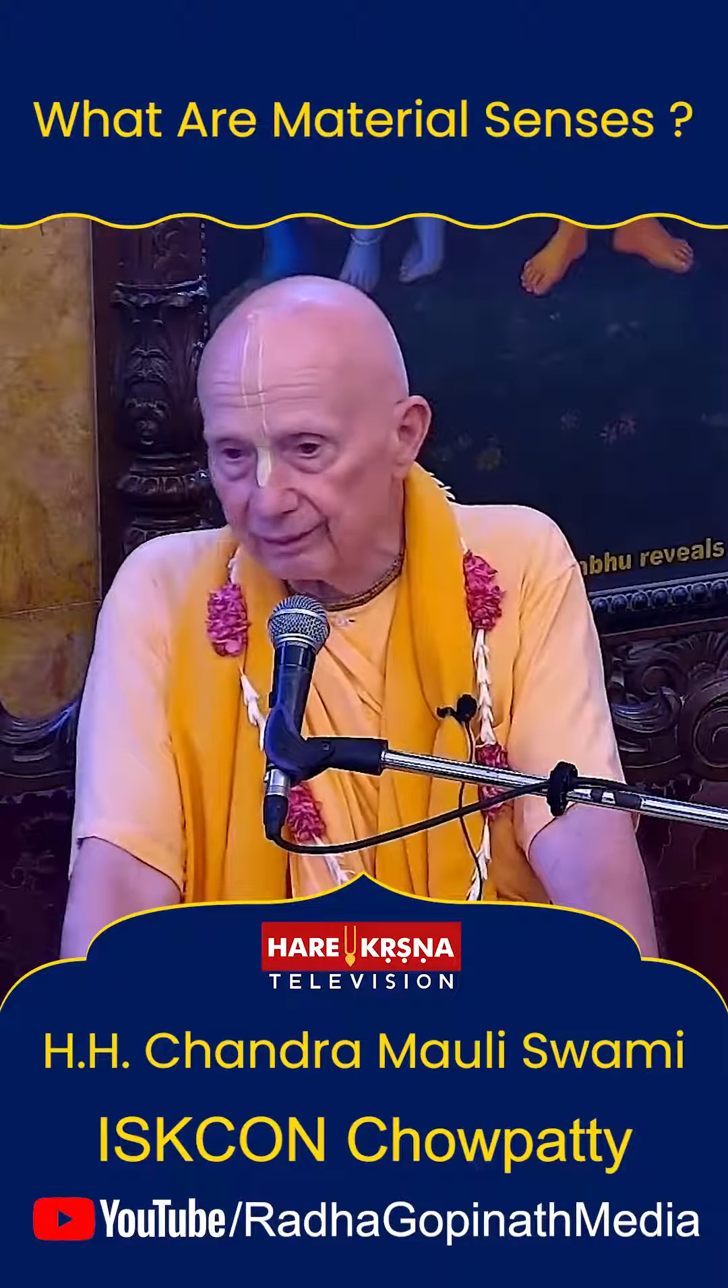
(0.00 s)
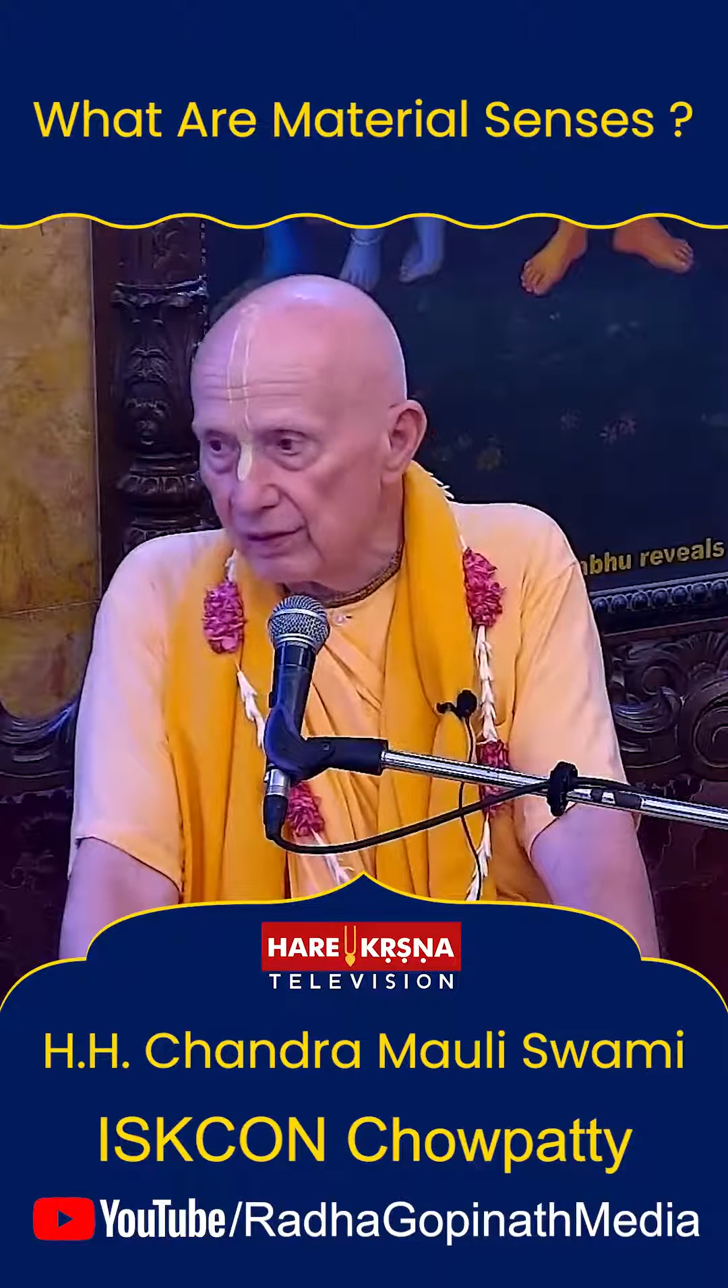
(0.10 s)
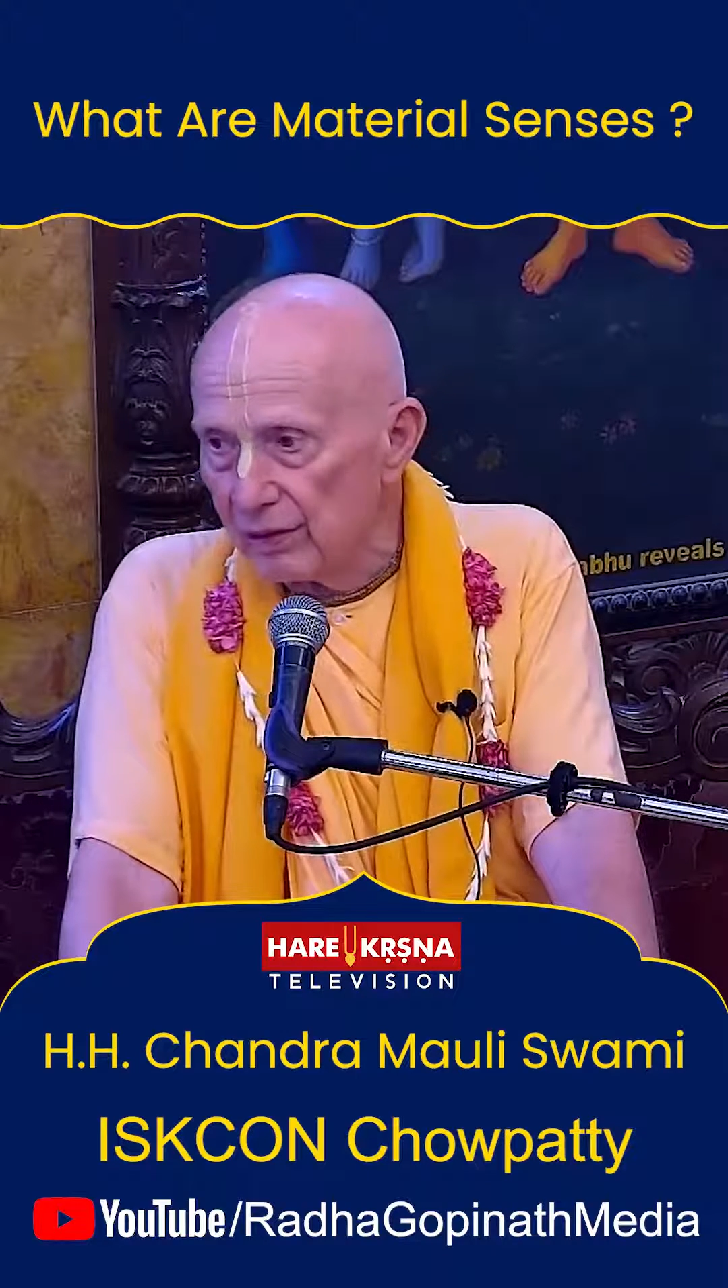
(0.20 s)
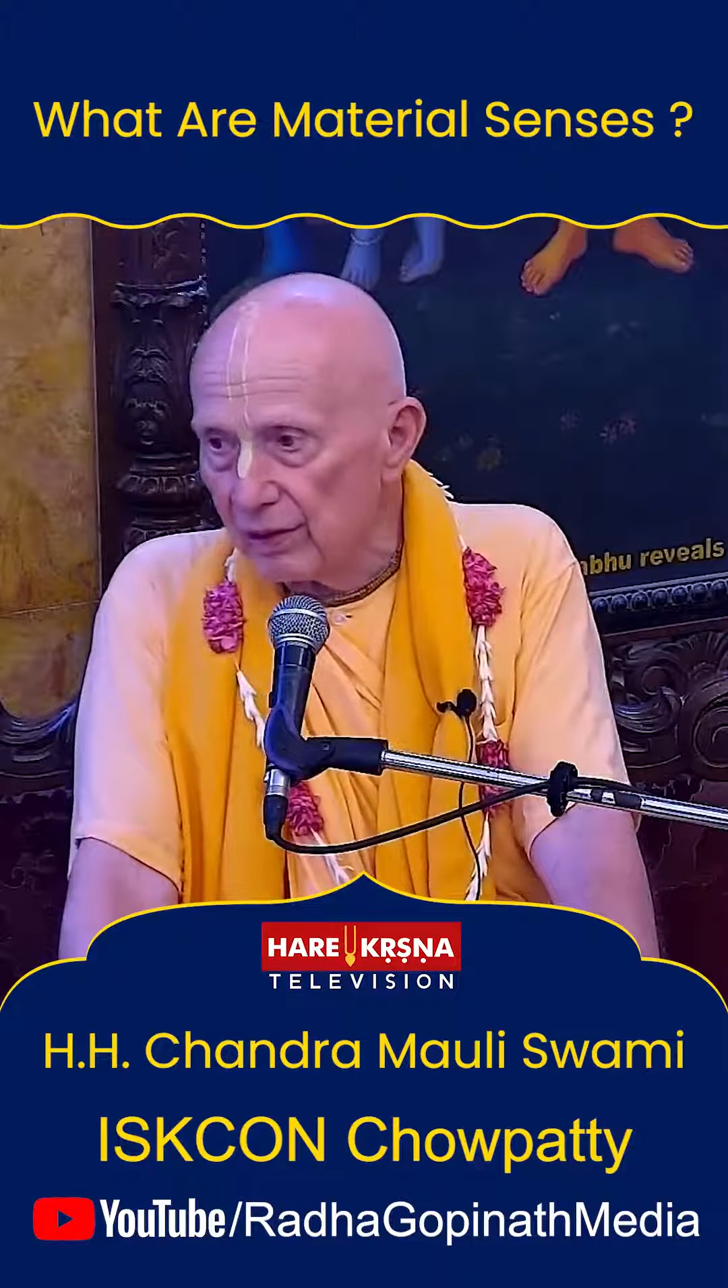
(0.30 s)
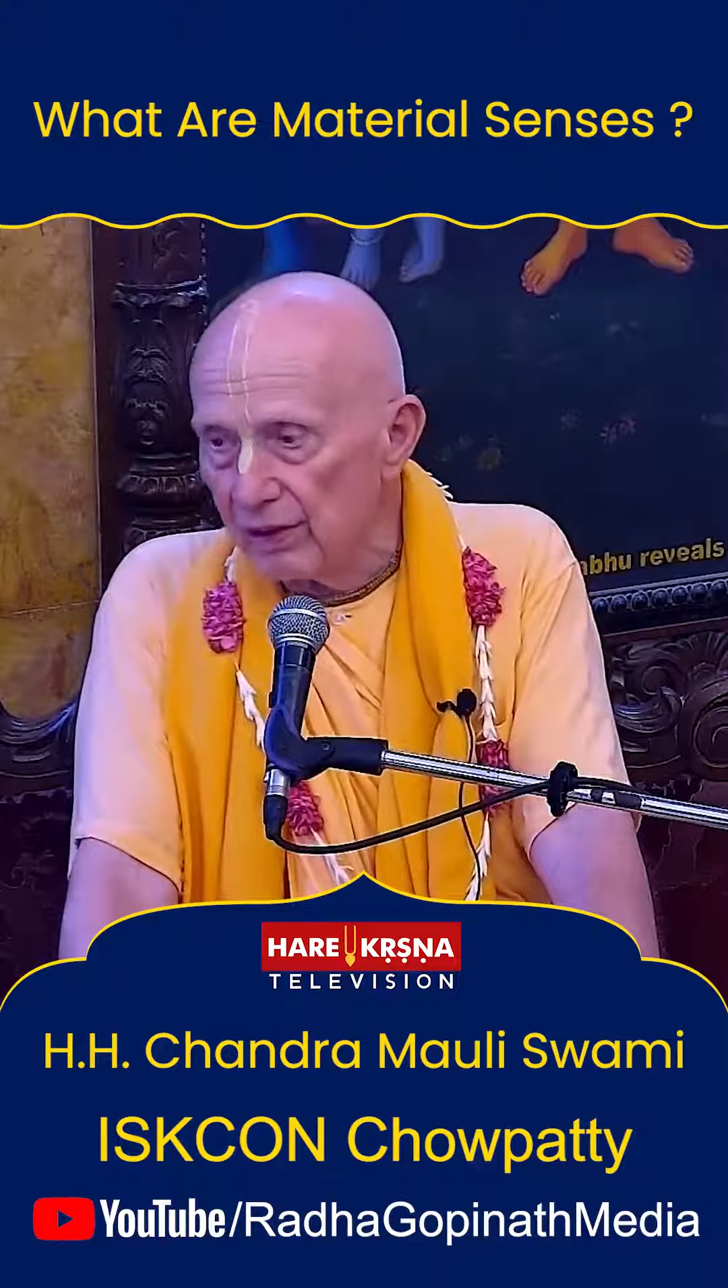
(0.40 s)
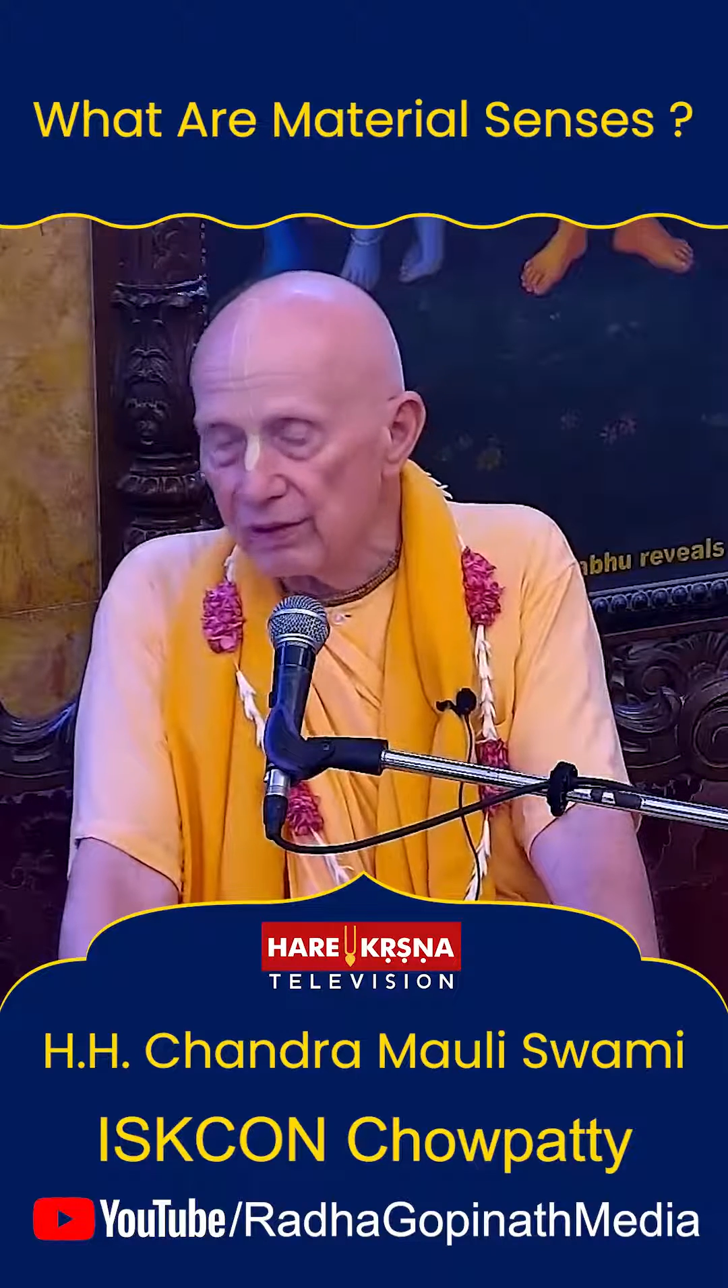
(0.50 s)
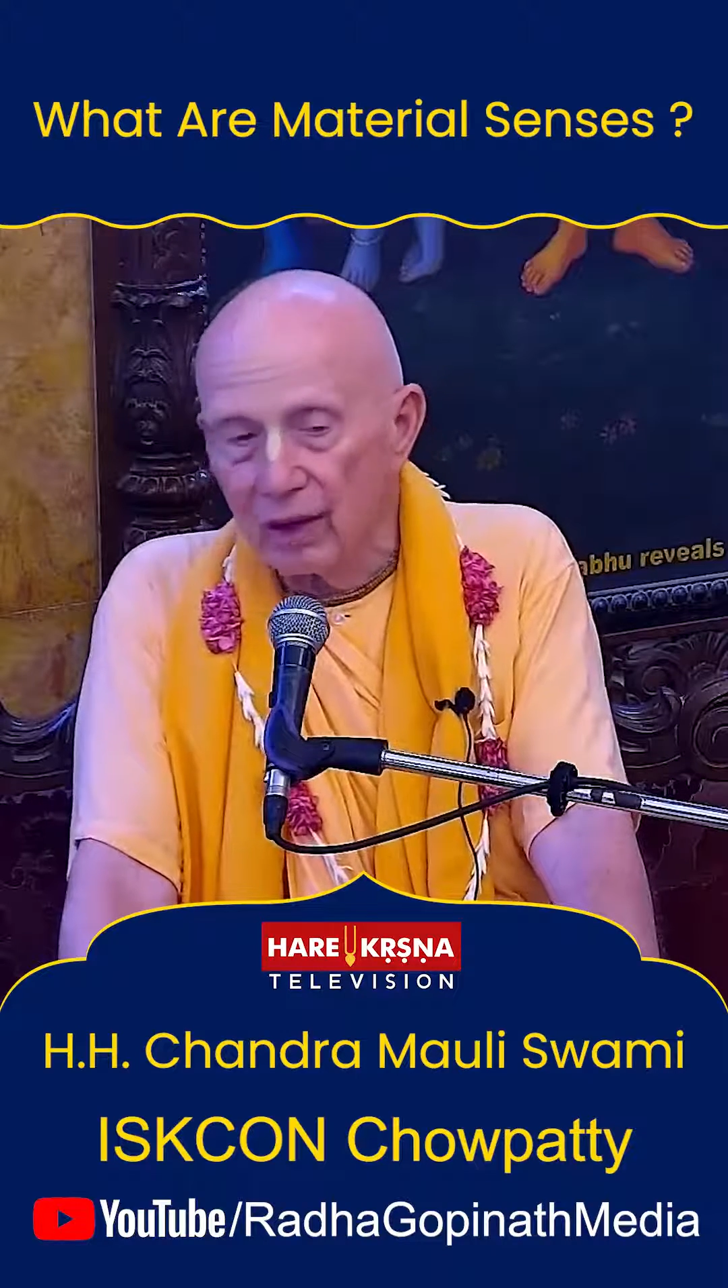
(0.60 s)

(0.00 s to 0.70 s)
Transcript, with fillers: So is